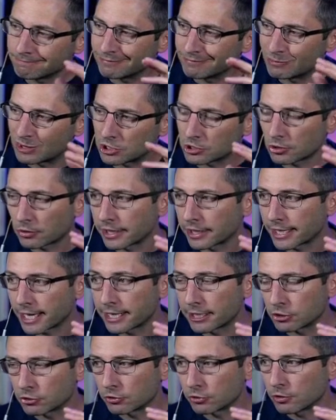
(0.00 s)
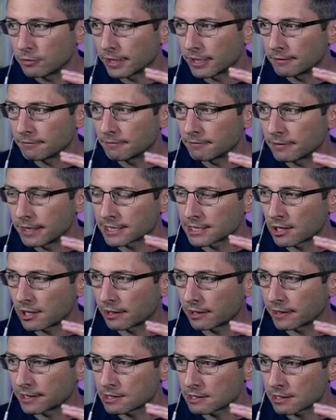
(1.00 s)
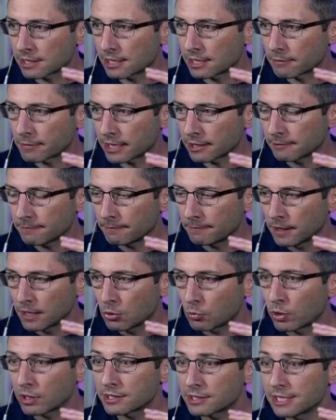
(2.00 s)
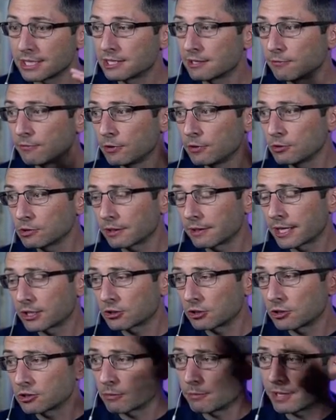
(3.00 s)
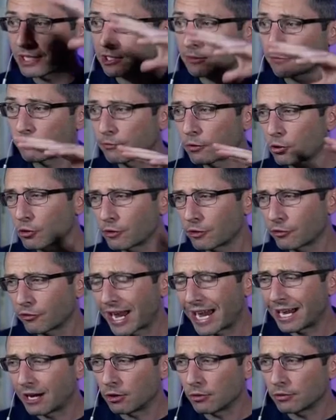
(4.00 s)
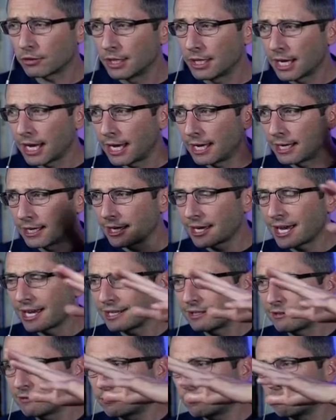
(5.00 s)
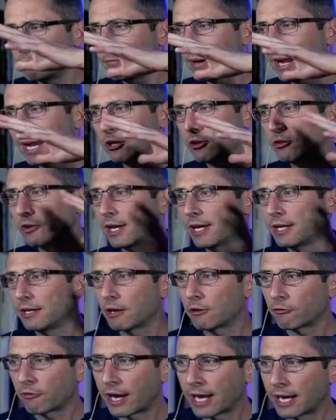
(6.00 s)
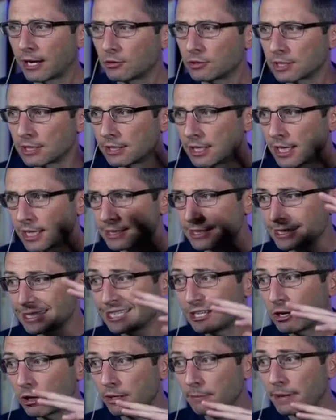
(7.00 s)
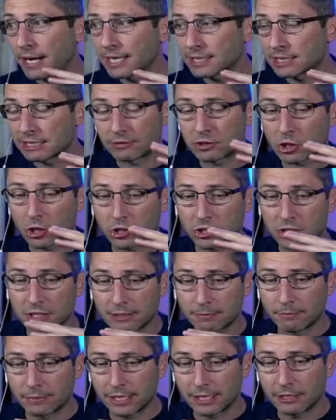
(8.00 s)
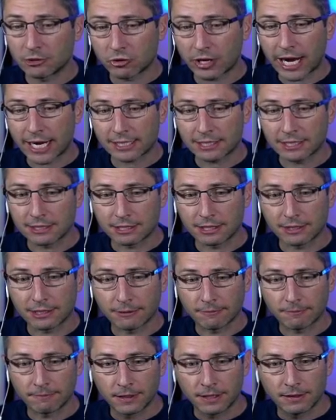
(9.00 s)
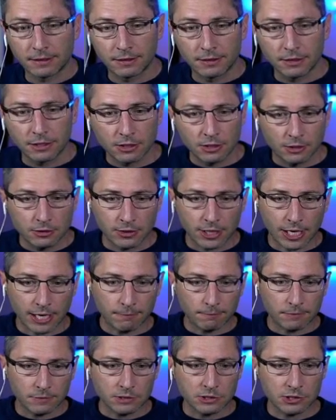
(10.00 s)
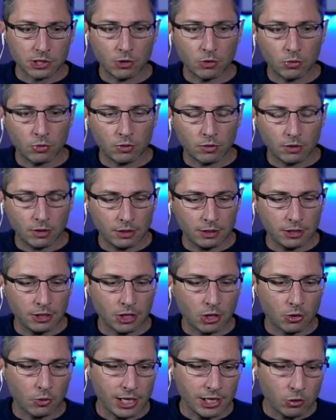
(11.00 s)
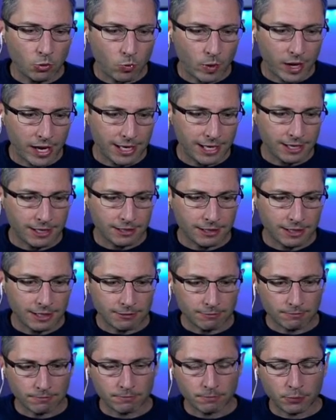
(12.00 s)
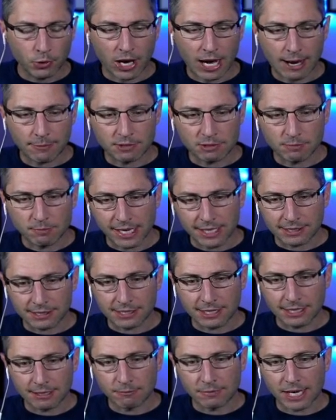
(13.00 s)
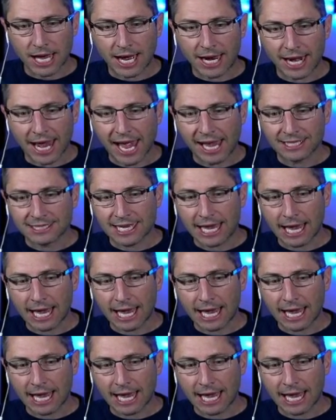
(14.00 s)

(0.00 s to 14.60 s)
which is only kind of true, but that's how I like to think about it. Whereas these diffuse electrons are much further out and can kind of migrate around and see all the positive charges and be attracted to them. Okay, so, in a way, it perhaps makes them not as